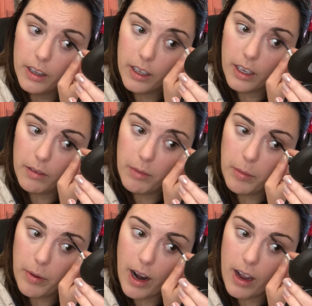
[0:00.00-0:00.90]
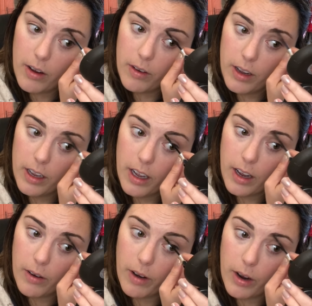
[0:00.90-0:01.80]
the Gimme Brow
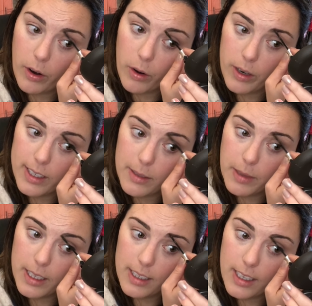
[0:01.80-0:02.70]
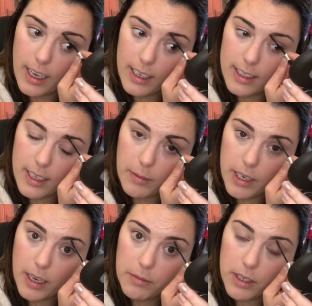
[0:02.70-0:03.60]
around Christmas, and
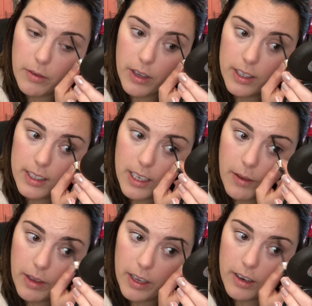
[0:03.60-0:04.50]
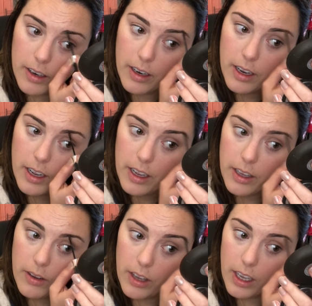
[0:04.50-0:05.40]
sometimes at around this time of the year.
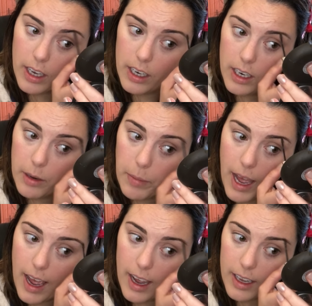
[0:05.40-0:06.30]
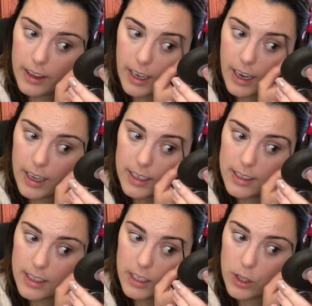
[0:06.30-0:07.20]
You can get it in a pack that
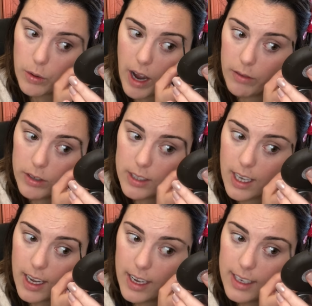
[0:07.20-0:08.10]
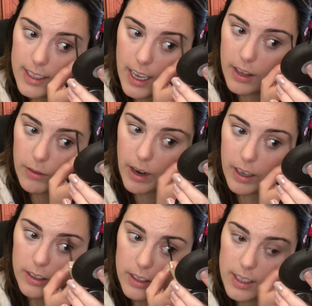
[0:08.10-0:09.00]
has the travel size and the
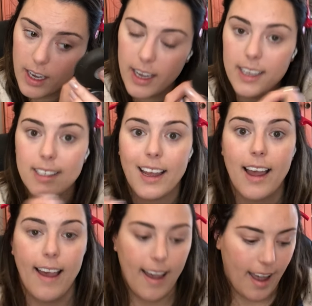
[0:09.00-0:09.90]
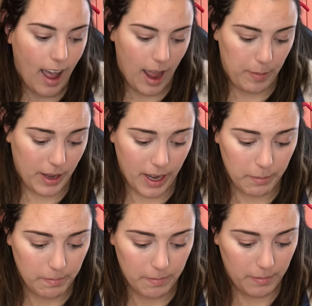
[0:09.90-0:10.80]
regular size. I pick up